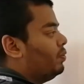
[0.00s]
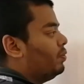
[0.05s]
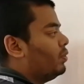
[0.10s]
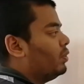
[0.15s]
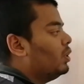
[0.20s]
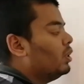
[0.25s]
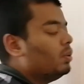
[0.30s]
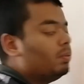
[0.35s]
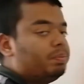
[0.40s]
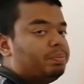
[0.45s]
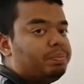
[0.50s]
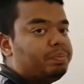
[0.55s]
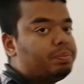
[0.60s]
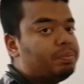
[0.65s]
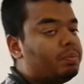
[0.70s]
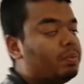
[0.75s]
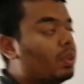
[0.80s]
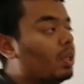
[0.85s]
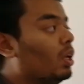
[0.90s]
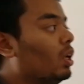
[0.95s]
Yeah.
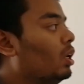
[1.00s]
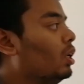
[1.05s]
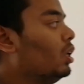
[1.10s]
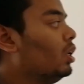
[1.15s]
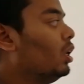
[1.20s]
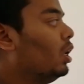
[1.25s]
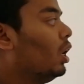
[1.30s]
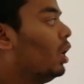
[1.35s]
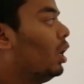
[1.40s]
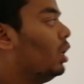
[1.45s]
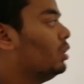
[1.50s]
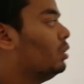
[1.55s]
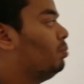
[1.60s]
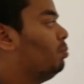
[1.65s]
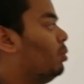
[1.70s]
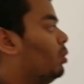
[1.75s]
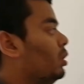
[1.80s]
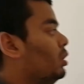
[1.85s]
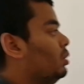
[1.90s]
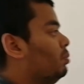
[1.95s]
The
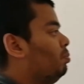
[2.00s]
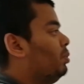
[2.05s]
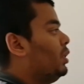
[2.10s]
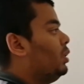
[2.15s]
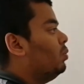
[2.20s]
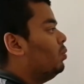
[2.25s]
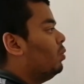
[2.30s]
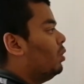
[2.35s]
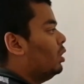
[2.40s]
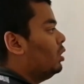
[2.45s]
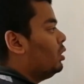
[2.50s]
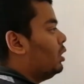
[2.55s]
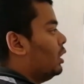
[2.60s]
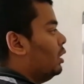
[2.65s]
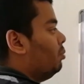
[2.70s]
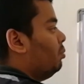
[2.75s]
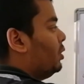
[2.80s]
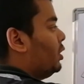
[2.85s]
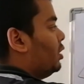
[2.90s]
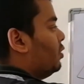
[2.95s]
point P1
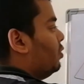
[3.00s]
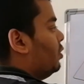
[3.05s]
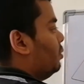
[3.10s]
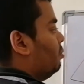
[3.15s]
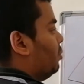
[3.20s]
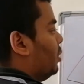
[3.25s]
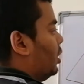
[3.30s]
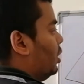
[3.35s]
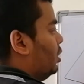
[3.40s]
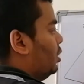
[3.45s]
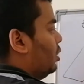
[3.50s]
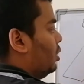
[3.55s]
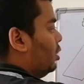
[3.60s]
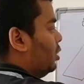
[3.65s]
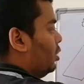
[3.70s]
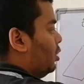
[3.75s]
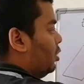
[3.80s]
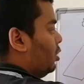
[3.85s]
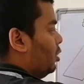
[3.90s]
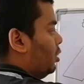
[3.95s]
can be given by
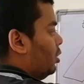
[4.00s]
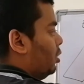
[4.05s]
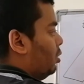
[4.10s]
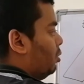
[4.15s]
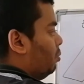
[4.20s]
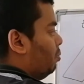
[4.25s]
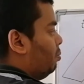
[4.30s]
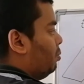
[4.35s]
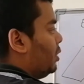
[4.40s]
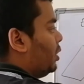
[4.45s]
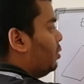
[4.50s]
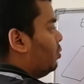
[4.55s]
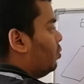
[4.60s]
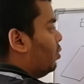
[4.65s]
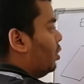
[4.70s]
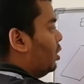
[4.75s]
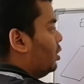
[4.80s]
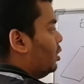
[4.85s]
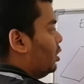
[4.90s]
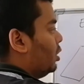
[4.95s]

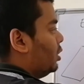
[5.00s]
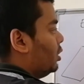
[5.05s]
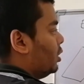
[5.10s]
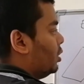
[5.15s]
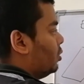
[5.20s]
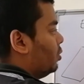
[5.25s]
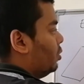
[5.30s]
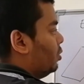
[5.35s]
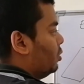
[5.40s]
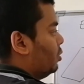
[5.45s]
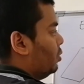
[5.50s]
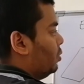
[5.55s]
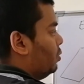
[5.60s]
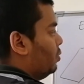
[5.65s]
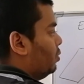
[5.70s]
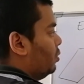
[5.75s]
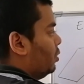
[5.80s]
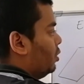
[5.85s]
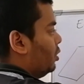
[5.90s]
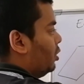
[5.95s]
P1 is equal to
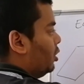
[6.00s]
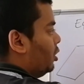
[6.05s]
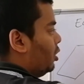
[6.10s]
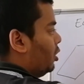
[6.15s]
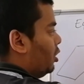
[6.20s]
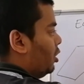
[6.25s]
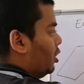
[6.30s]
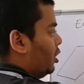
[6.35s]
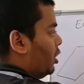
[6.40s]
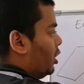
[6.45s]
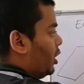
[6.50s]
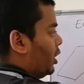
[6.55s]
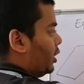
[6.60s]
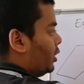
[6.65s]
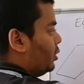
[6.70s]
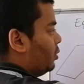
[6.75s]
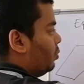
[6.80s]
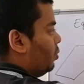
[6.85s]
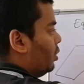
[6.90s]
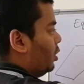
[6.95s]

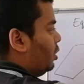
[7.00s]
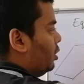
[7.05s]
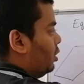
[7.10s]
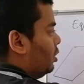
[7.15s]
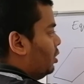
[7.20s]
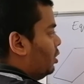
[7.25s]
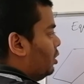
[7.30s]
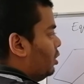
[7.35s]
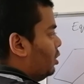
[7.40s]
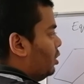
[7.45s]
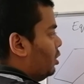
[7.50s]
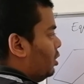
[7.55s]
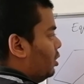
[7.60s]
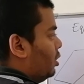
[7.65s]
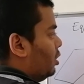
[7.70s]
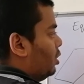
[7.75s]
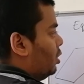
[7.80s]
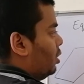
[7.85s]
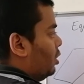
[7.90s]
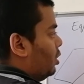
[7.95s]
x1,
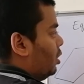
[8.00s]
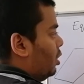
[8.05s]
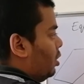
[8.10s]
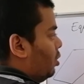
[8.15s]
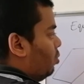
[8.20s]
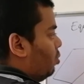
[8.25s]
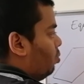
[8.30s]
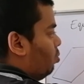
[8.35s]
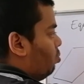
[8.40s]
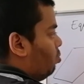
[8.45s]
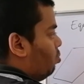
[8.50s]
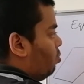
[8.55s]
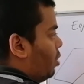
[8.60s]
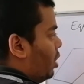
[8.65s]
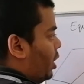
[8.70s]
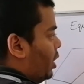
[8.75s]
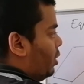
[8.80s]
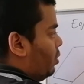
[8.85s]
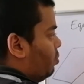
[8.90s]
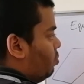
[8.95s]

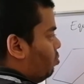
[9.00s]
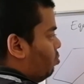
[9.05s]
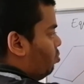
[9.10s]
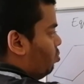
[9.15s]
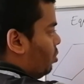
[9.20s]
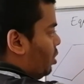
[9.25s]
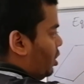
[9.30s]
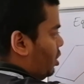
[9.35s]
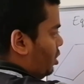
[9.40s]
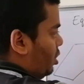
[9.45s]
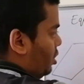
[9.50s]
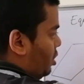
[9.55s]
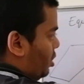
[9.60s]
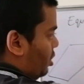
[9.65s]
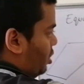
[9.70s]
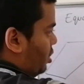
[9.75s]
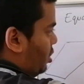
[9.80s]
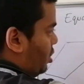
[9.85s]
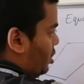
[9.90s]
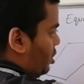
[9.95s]
y1,
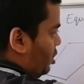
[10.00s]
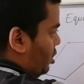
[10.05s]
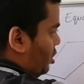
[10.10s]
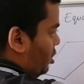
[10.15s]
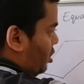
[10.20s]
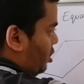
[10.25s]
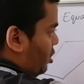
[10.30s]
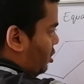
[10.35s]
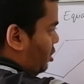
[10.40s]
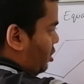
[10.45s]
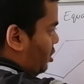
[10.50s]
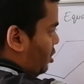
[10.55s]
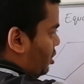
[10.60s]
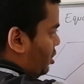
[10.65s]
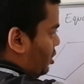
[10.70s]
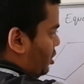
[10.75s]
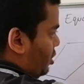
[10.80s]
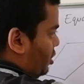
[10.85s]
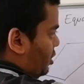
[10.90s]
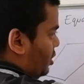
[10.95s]

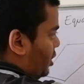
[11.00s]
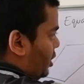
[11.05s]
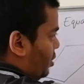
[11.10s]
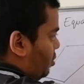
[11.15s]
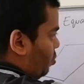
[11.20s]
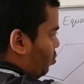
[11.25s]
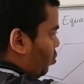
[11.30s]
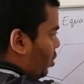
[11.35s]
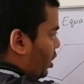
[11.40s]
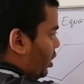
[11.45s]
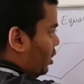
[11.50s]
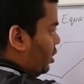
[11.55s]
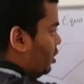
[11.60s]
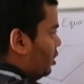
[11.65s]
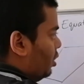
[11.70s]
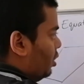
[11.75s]
z1.